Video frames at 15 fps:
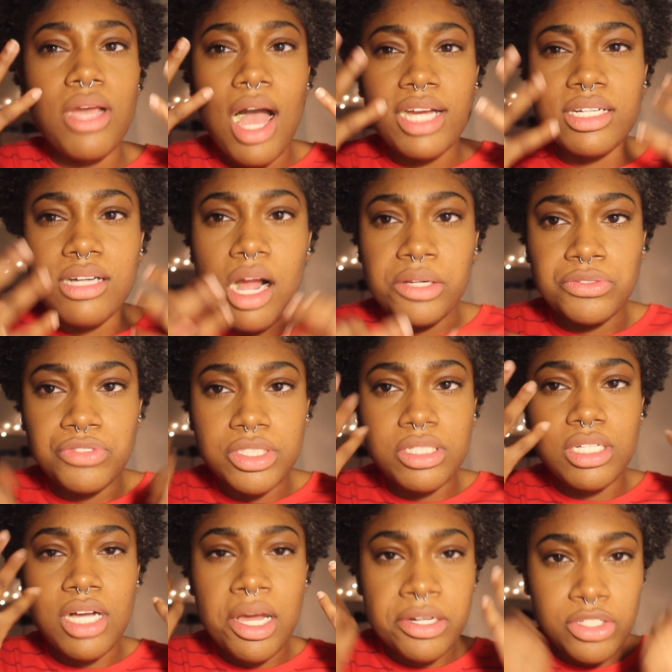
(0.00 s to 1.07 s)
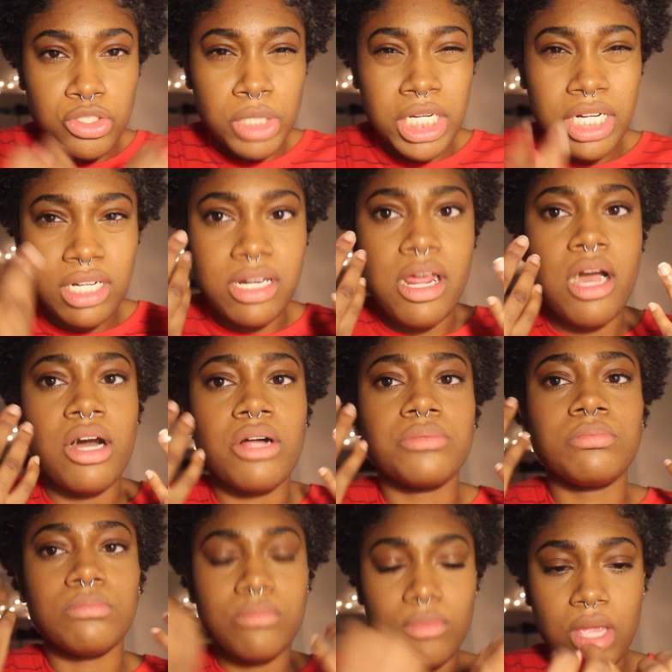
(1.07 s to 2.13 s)
I can kind of feel it kind of draining now.
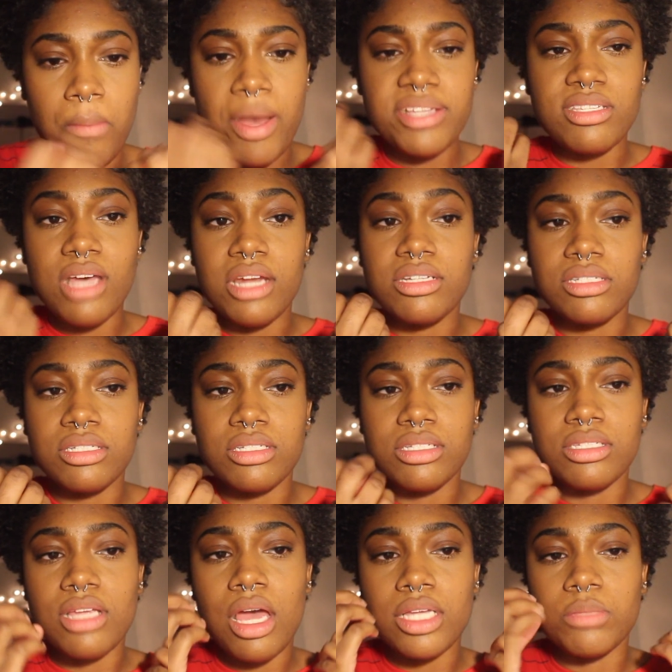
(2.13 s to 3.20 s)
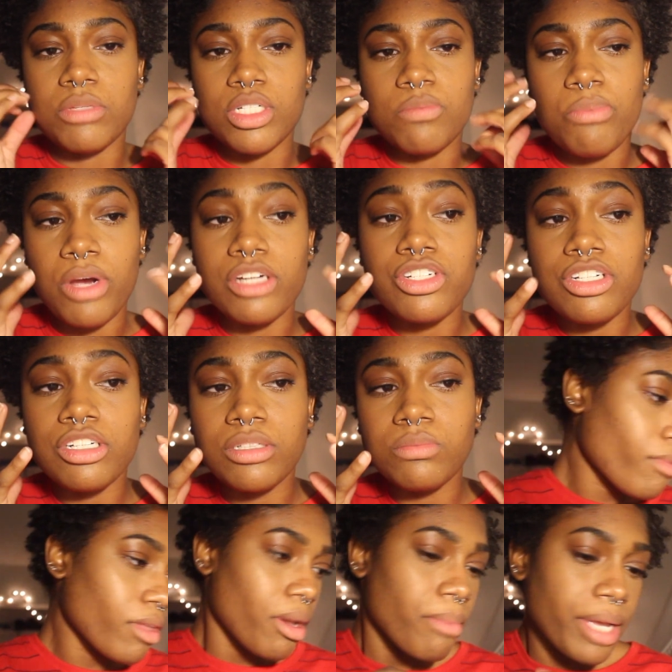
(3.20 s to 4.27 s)
My sinuses, not as much pressure.
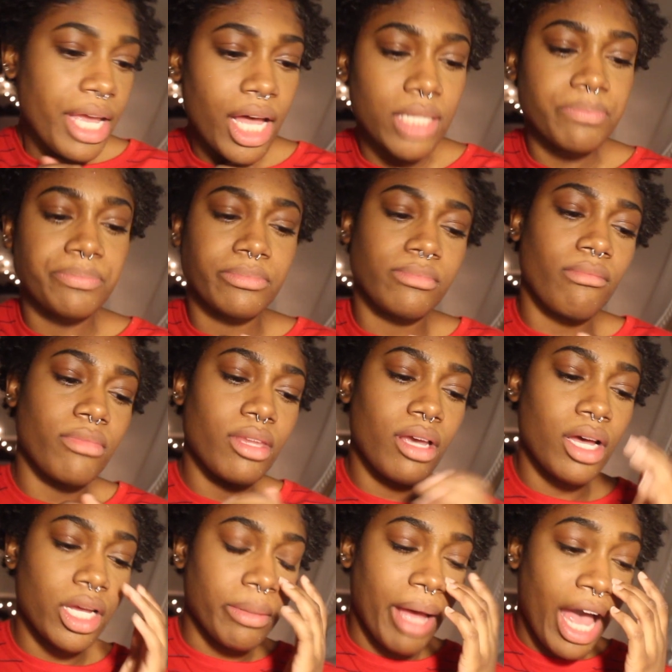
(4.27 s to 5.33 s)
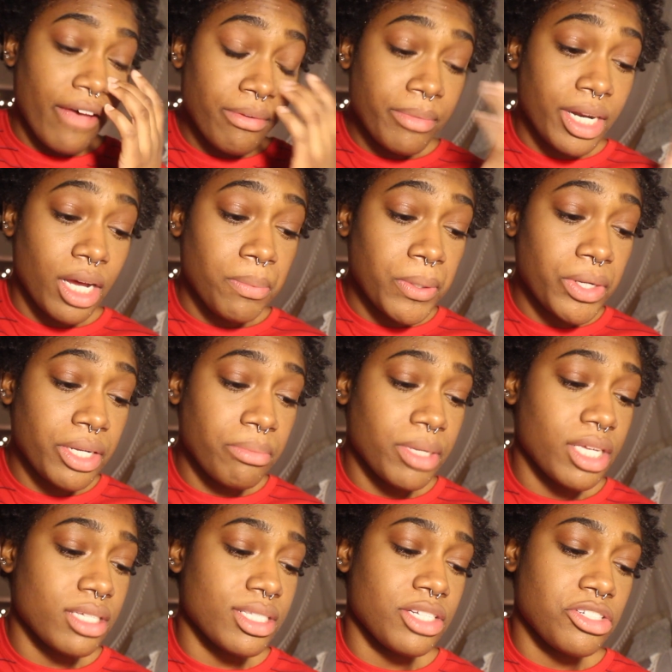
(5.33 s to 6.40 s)
But yeah, um, I haven't been uploading
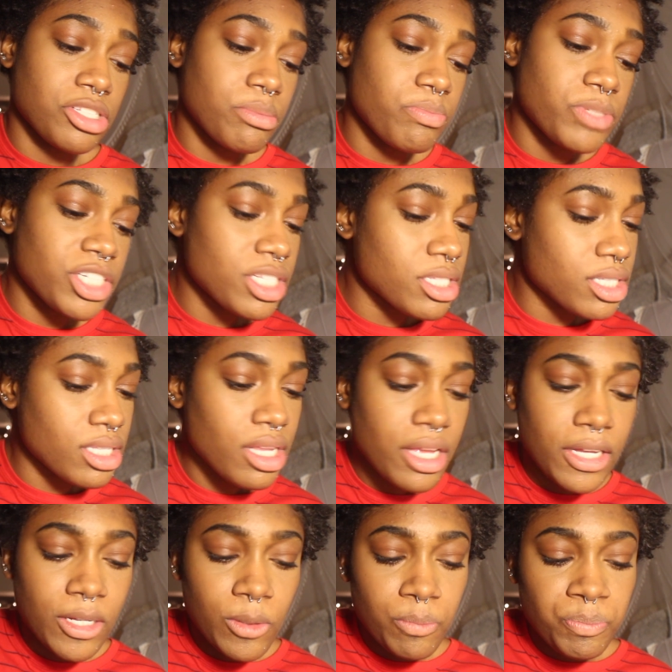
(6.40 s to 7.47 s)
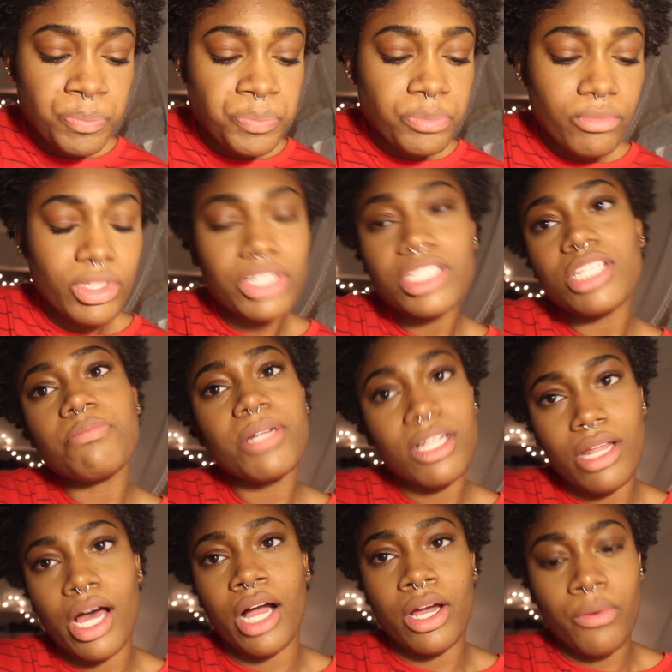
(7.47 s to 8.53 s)
because there's just, there's just been a
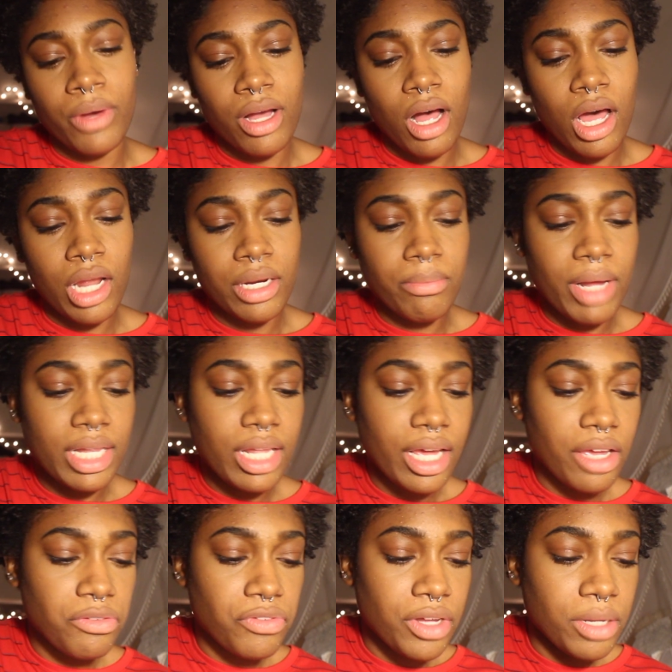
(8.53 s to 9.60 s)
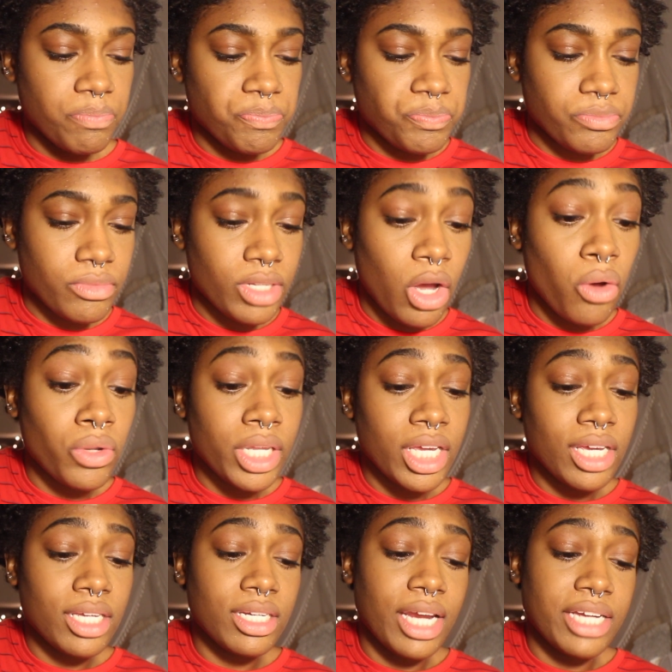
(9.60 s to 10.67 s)
lot going on in my life. Um, not
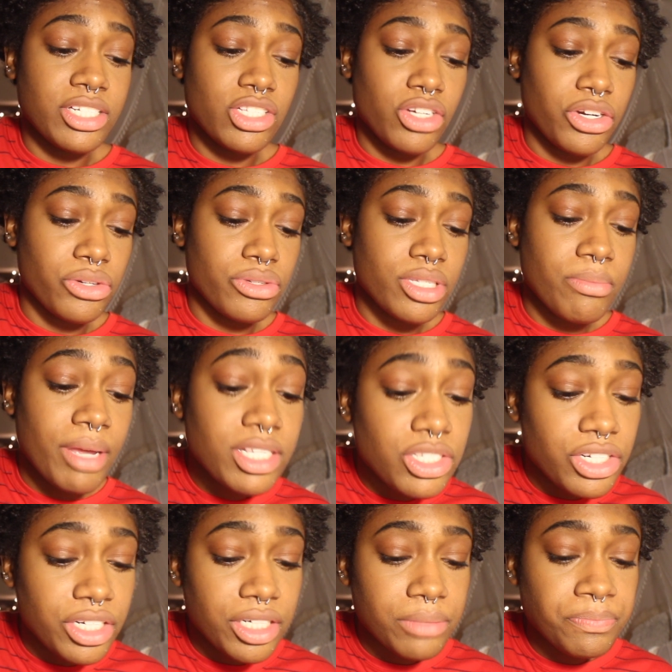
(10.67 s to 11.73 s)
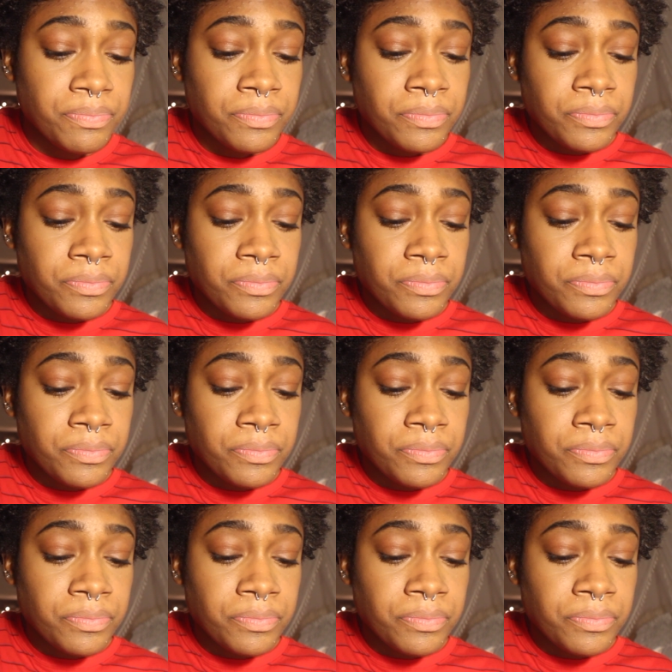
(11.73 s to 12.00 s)
only did I just start a new semester,